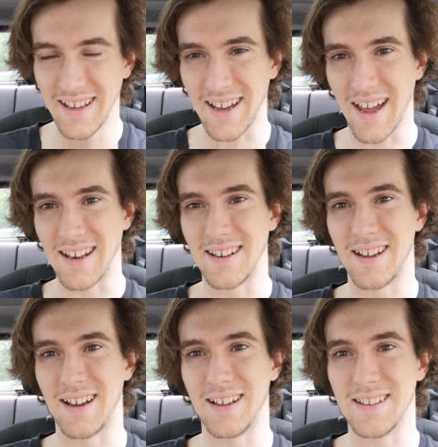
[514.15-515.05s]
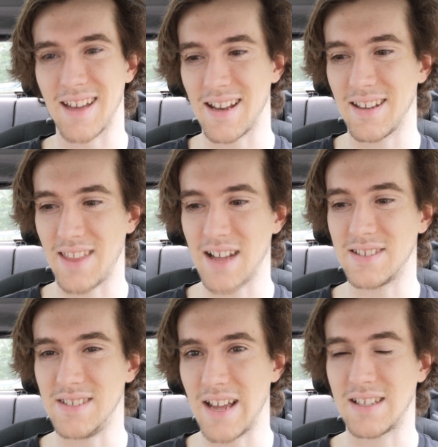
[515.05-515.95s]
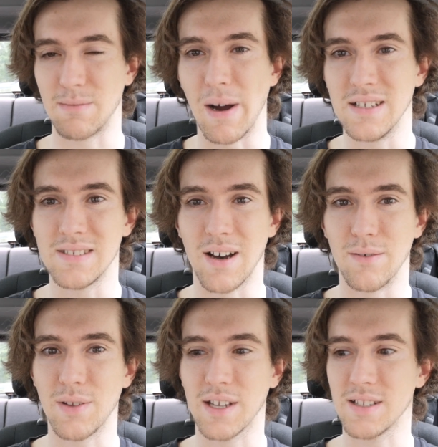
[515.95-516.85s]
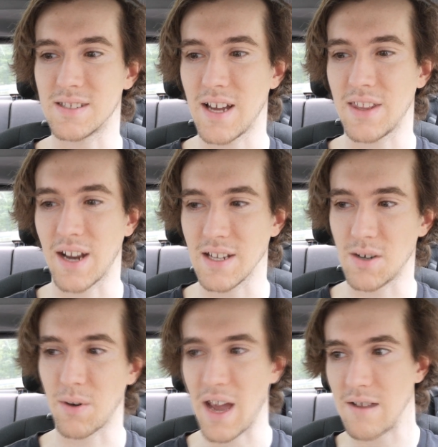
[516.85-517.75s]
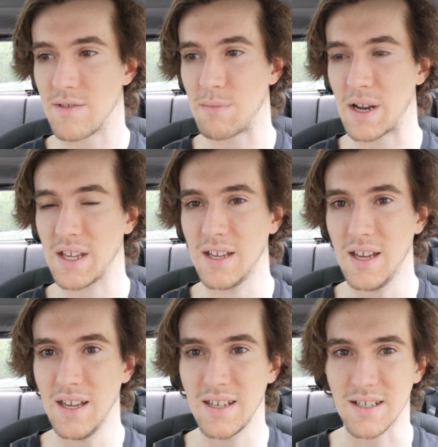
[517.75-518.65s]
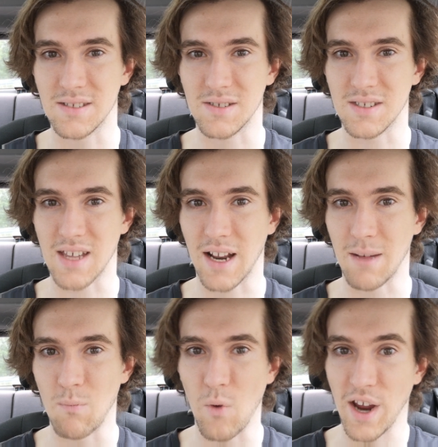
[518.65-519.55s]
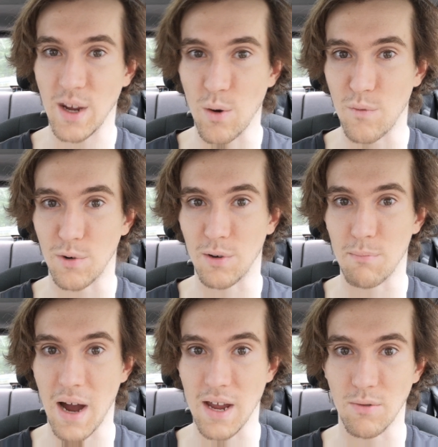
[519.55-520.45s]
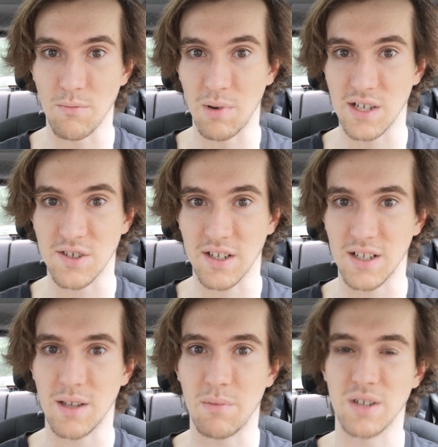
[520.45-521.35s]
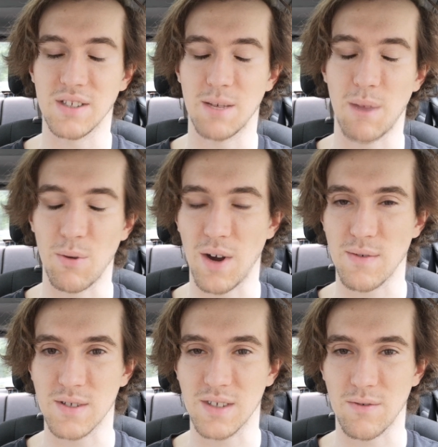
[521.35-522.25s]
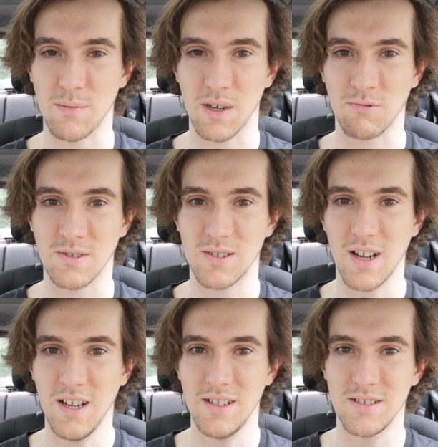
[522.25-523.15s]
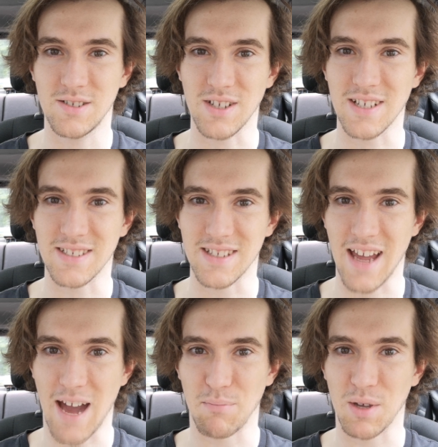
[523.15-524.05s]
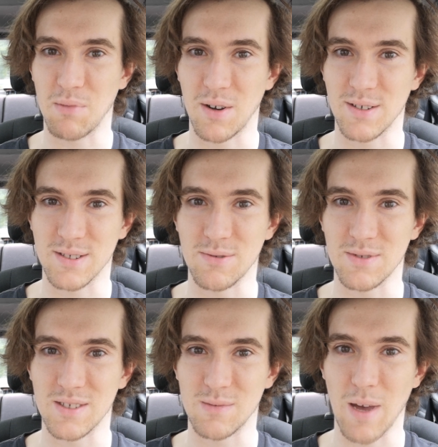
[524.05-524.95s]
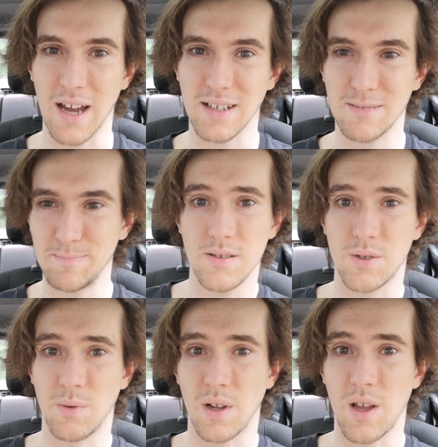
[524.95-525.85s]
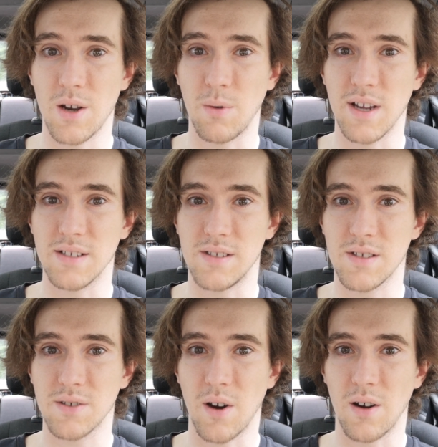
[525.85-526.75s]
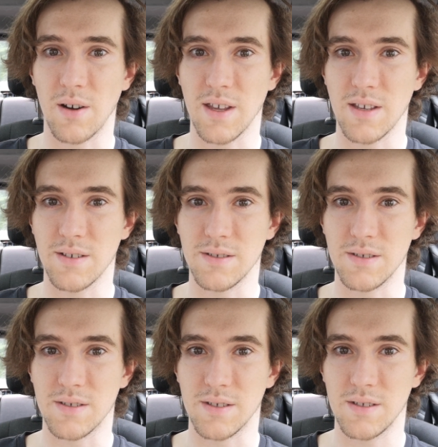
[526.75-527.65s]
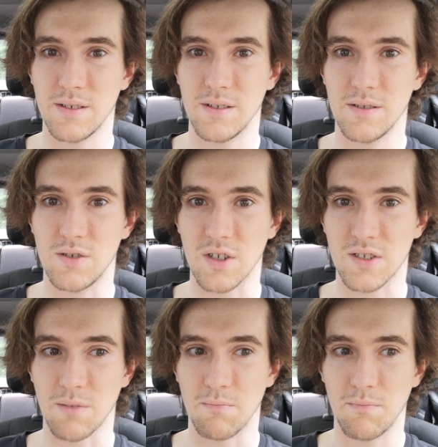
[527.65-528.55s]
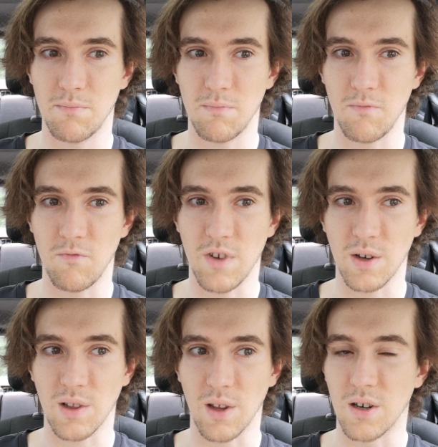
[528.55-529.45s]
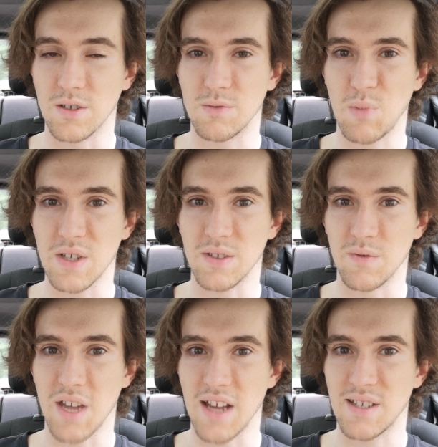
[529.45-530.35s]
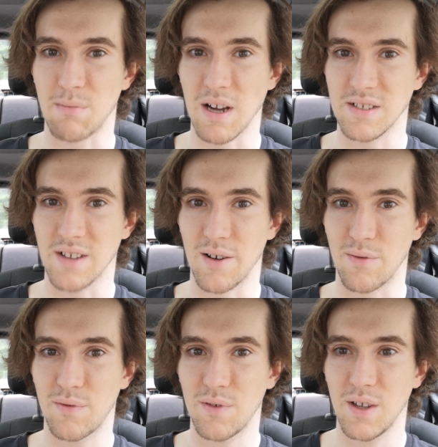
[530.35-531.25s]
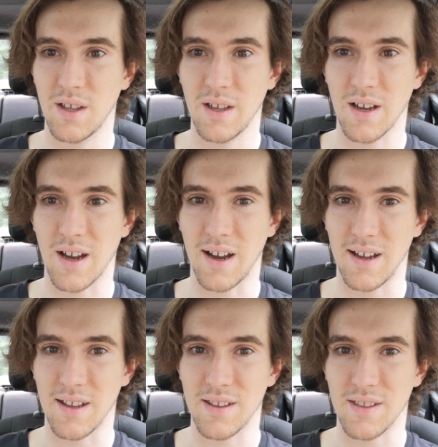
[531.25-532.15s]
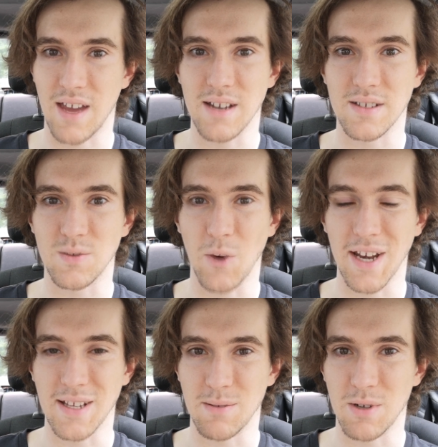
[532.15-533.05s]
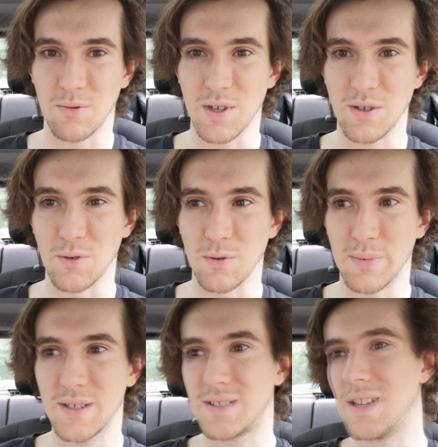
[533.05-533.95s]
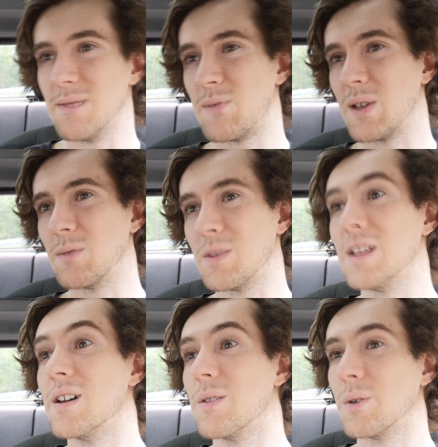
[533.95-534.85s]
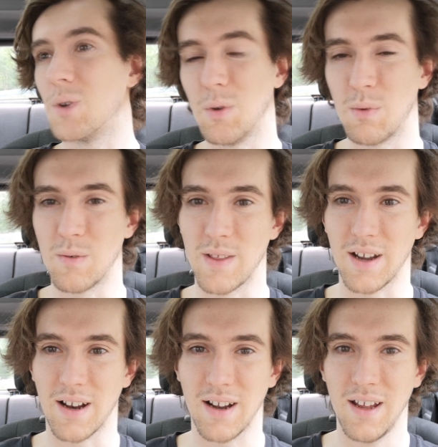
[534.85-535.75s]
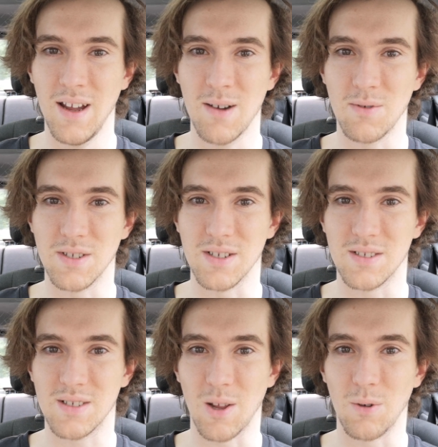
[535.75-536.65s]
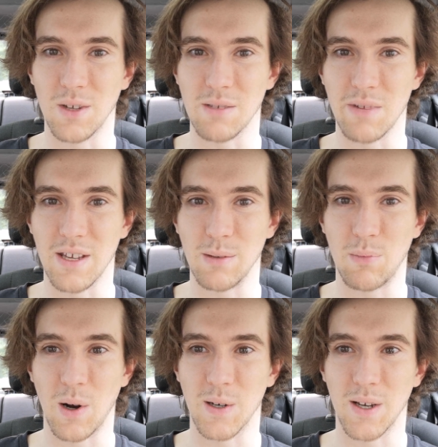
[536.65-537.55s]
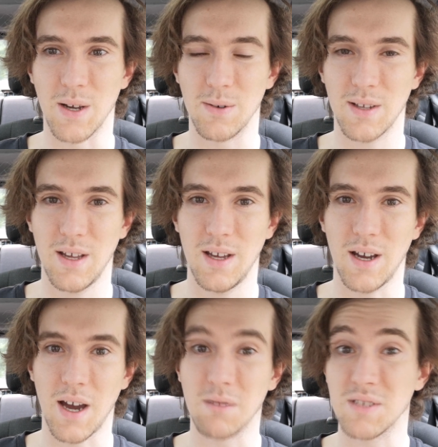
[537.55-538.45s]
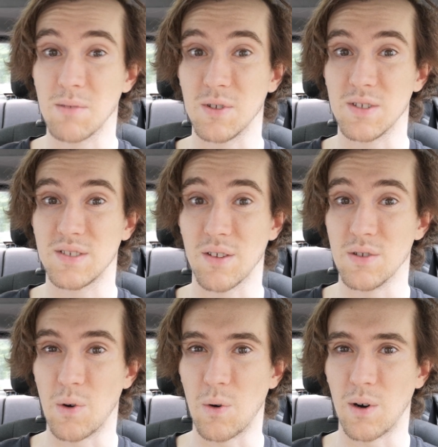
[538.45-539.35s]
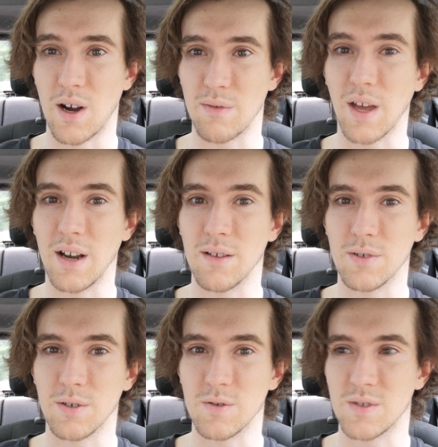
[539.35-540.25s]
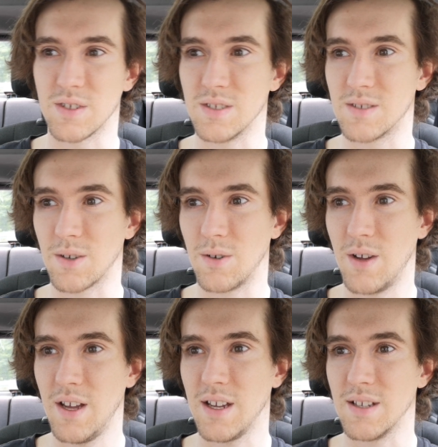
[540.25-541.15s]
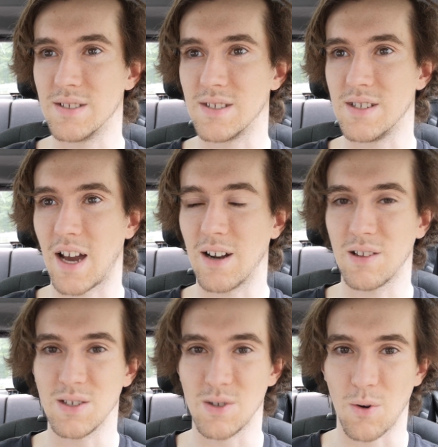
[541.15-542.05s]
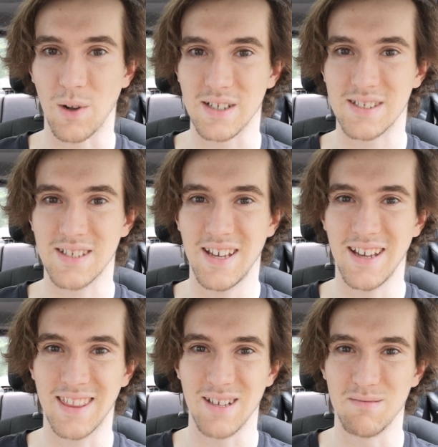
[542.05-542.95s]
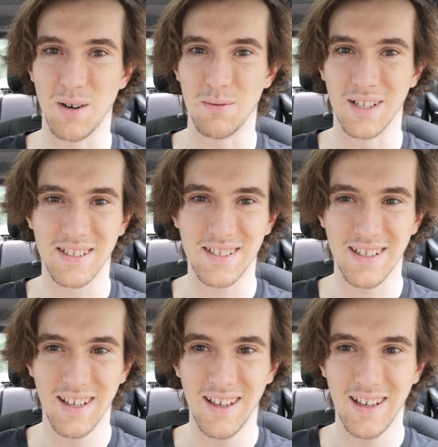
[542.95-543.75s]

And that's debt to myself. Like, it's not that I don't have the money, it's just that I'm way over my own budget and the budget that my wife has given me, which she isn't happy about, as you would suspect. So in a lot of ways, this car is just a very large piece of debt to myself that is waiting to be recouped. Same thing with the other coupe over there, which is slowly being parted out. I was able to sell the door off that, if you're interested, so it is entirely doorless at the moment.